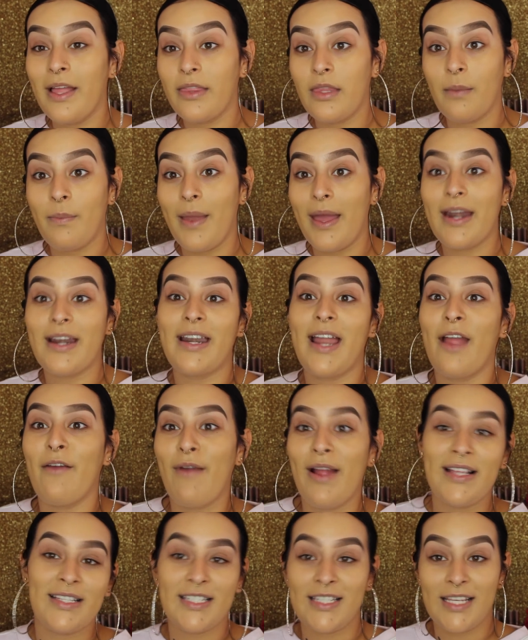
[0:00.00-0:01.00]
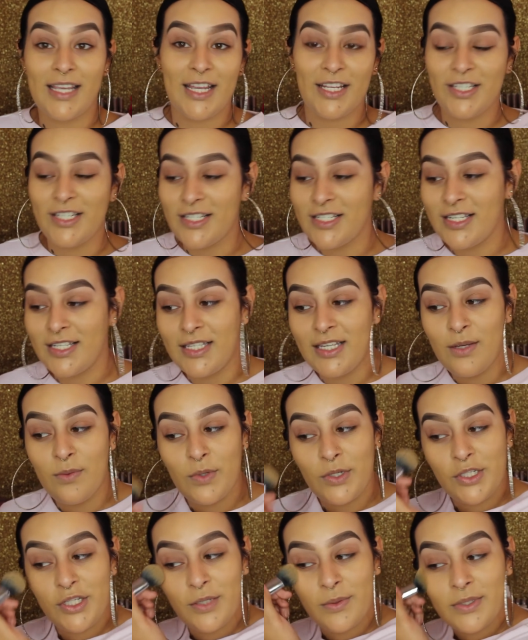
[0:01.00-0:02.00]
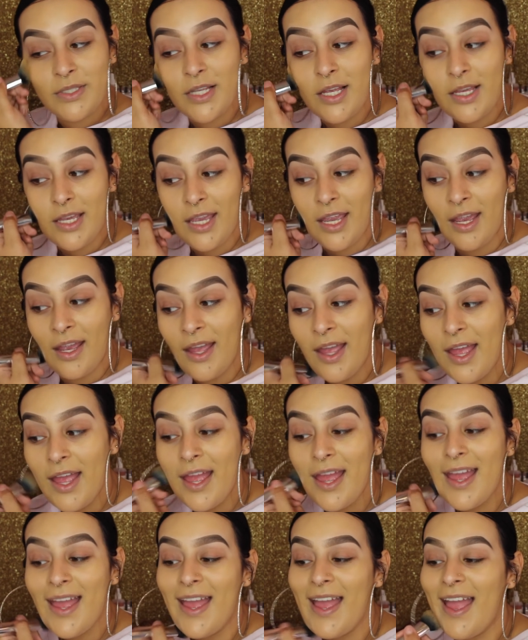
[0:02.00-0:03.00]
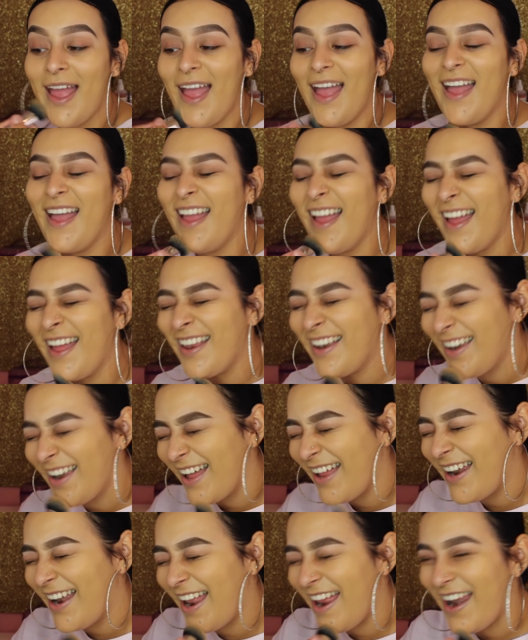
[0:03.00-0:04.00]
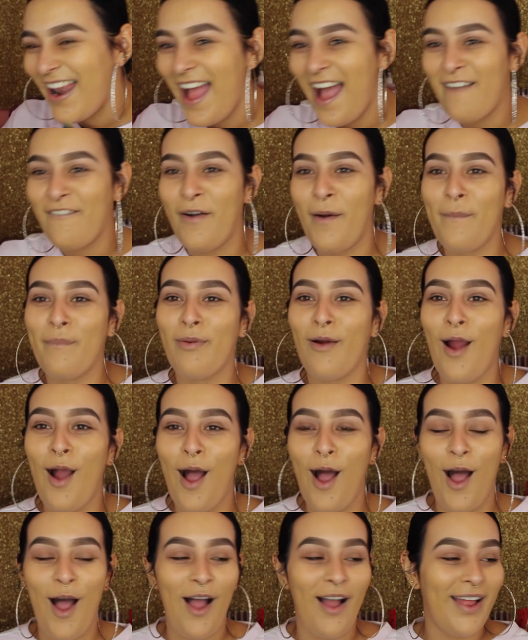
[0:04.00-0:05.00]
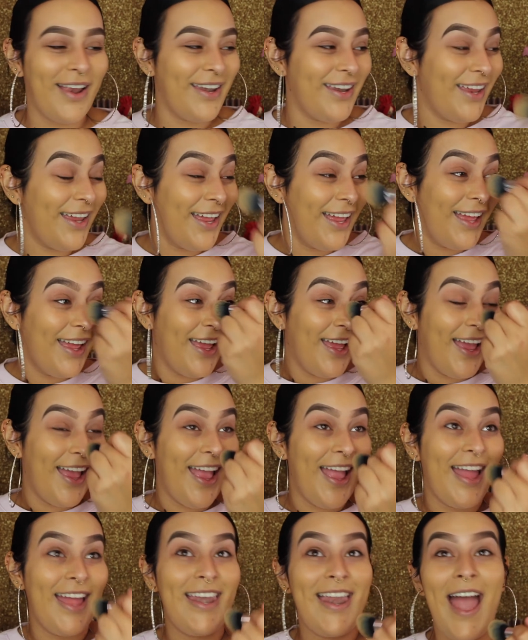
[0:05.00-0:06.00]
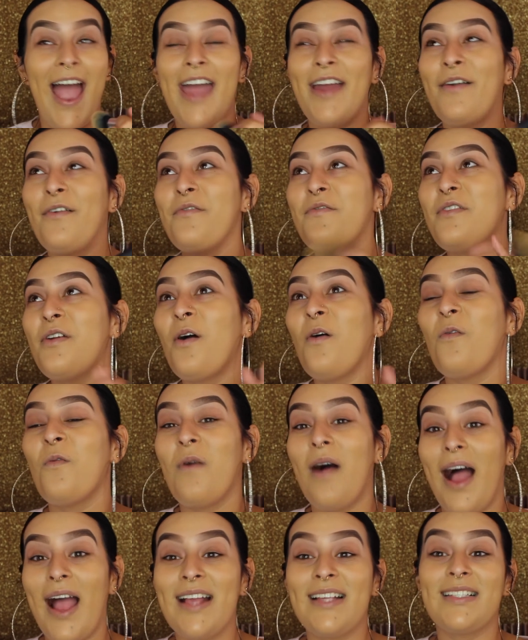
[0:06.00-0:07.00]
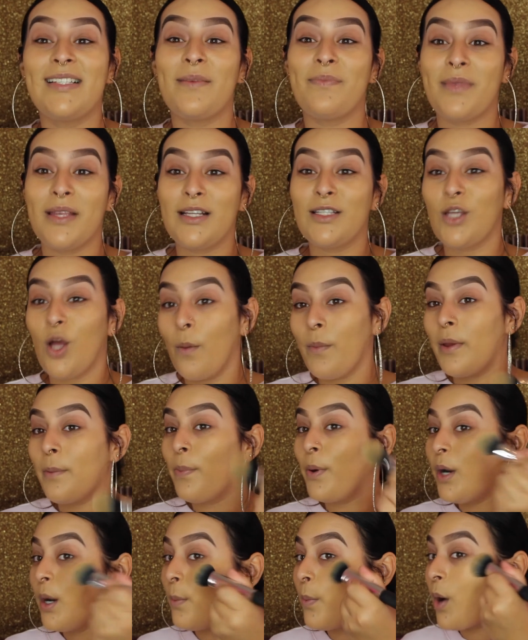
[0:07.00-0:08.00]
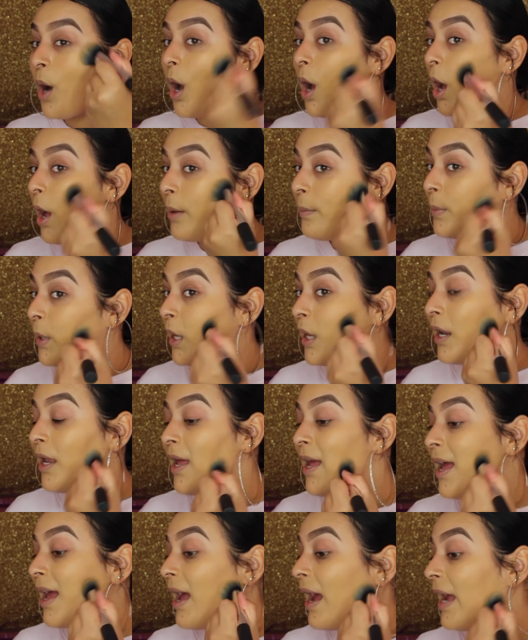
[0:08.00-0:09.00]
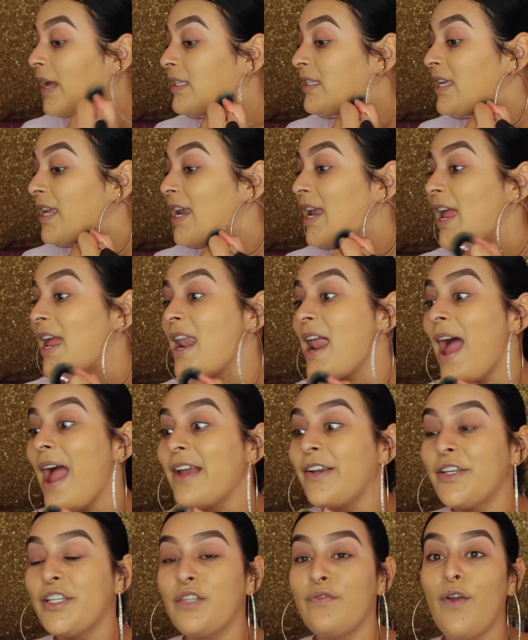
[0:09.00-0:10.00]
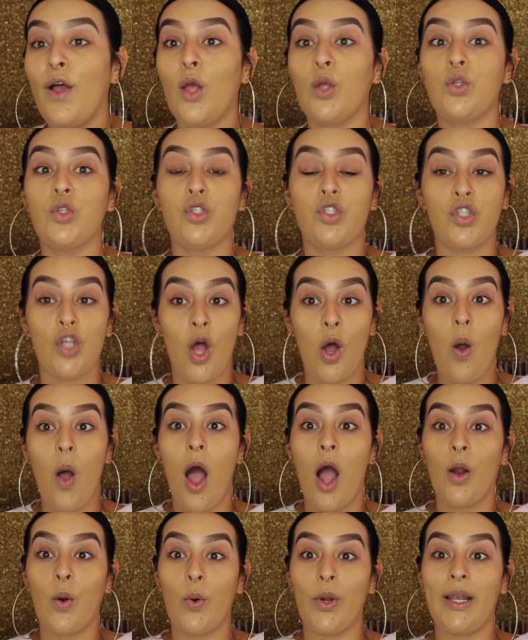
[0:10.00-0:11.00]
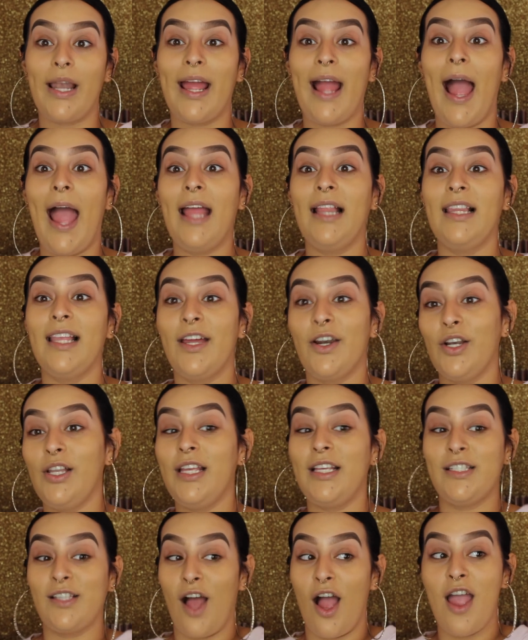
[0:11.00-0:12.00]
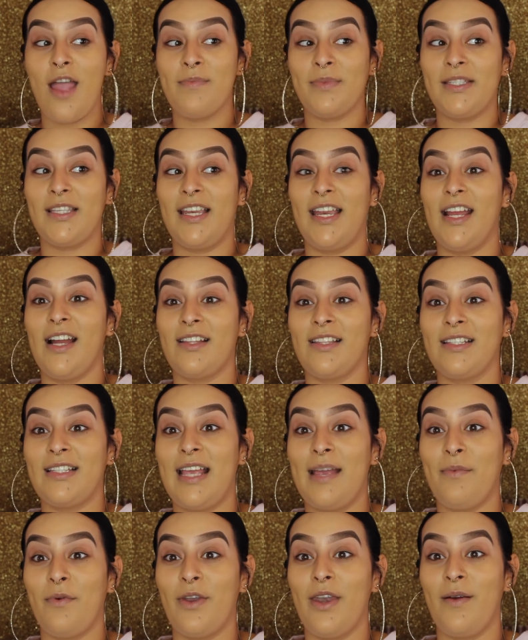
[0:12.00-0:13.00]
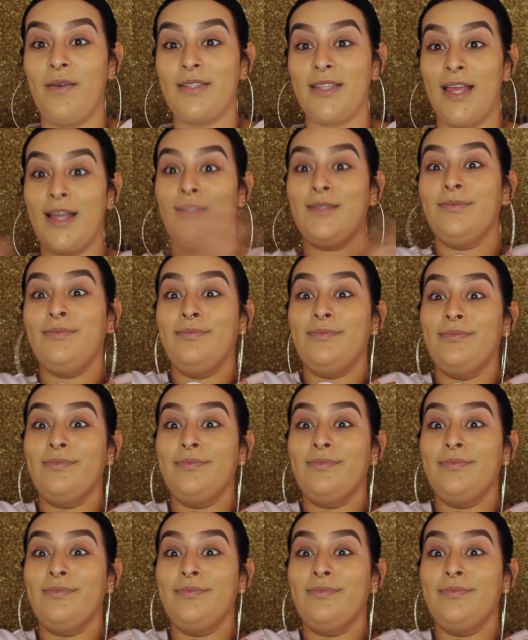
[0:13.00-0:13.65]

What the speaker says: out the bed and I ran to the kitchen to see what she was cooking. And I didn't have a bra on, and I don't know why something told me put a bra on, but I didn't, and I just felt so awkward. Like, I literally saw him sitting on the table and I was like,